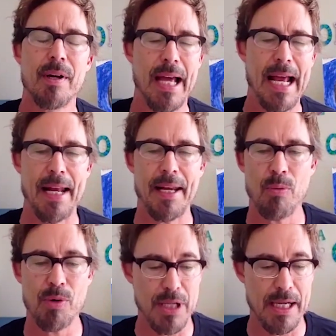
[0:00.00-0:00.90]
and it
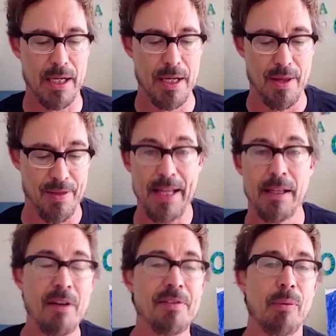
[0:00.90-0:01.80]
was like they
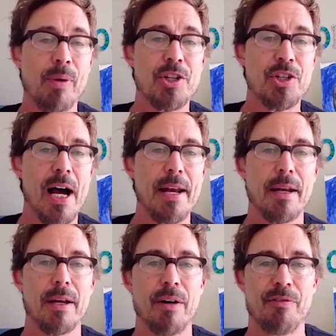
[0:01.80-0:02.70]
loved it. We shot
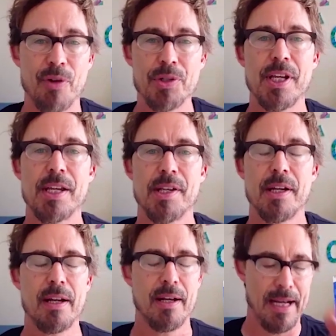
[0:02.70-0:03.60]
a full
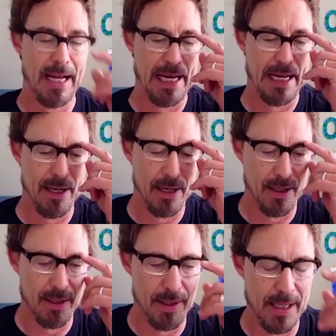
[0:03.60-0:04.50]
season, and
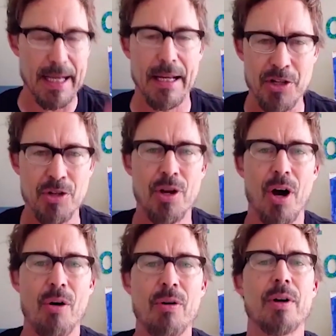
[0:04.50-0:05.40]
it, as you
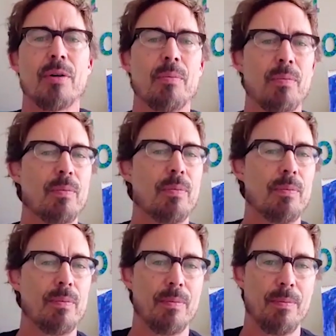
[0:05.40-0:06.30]
know,
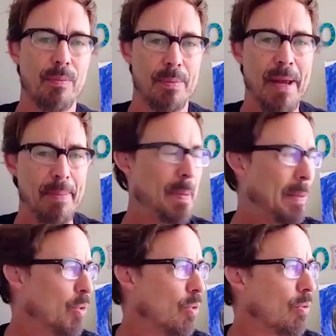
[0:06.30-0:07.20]
but maybe people
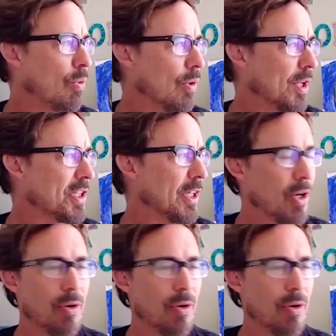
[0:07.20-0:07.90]
who are listening don't